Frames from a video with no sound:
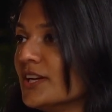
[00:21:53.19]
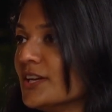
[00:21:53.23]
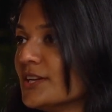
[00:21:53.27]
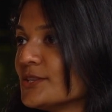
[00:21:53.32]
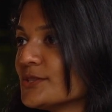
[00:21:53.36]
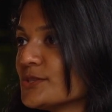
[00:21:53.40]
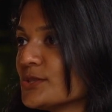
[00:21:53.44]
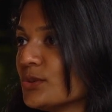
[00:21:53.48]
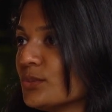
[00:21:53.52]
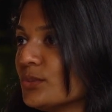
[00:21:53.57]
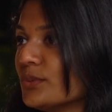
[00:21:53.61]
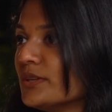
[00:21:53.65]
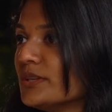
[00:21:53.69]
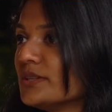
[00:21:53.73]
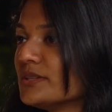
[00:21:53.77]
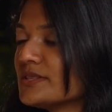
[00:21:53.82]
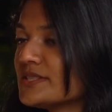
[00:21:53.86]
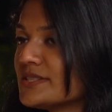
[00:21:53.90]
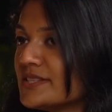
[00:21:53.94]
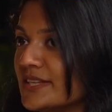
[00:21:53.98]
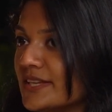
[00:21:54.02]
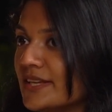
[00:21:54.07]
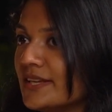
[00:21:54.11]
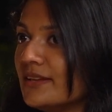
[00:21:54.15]
So we'll
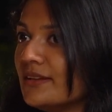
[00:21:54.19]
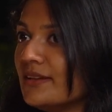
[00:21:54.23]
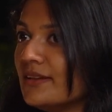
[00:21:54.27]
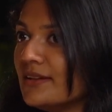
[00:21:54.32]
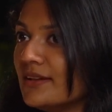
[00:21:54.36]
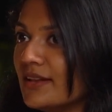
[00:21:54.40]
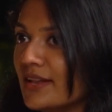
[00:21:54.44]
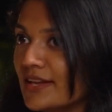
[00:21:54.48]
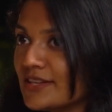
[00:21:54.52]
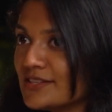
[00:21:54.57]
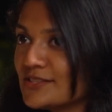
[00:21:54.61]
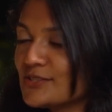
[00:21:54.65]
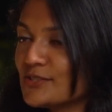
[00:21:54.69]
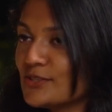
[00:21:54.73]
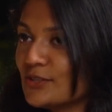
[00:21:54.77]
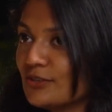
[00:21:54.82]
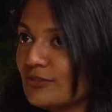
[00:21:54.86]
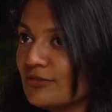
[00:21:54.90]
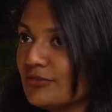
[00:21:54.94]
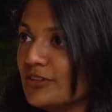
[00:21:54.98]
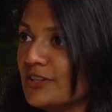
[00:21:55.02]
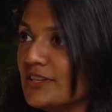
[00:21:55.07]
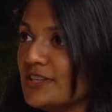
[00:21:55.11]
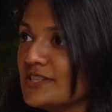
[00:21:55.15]
see less
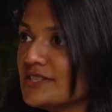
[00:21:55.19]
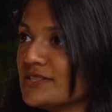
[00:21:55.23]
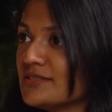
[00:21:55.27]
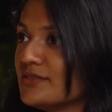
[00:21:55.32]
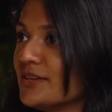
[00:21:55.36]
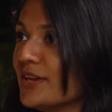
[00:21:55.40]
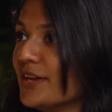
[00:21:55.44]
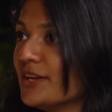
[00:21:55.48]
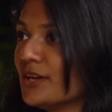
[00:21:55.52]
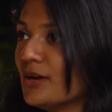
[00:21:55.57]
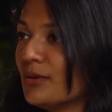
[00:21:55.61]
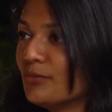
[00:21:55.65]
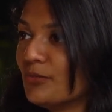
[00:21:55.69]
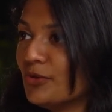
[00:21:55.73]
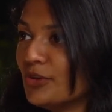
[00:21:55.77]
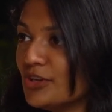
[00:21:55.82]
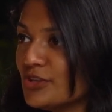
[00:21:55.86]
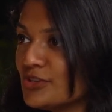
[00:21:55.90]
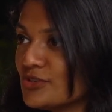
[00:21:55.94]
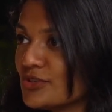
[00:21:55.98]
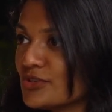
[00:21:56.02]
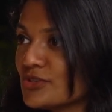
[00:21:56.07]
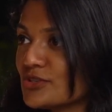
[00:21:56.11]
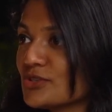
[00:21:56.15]
of these data
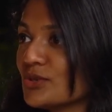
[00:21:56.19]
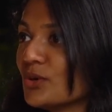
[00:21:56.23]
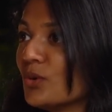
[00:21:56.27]
breaches.